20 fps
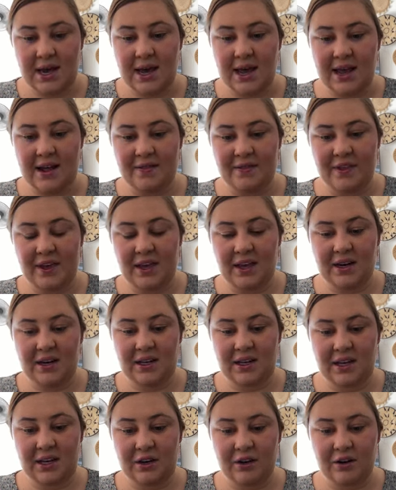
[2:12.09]
And then
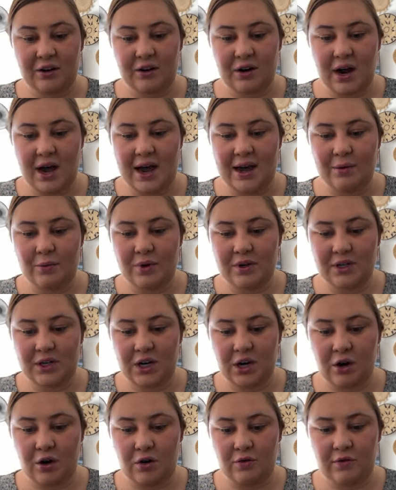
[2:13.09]
here I would
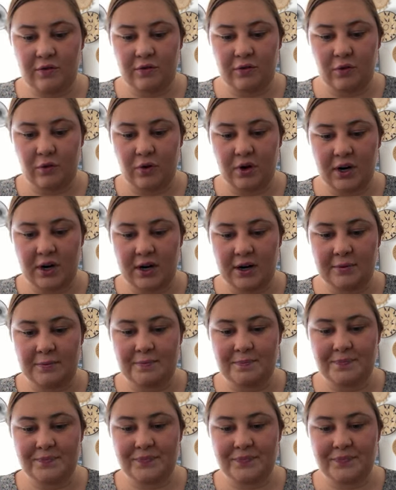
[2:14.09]
go for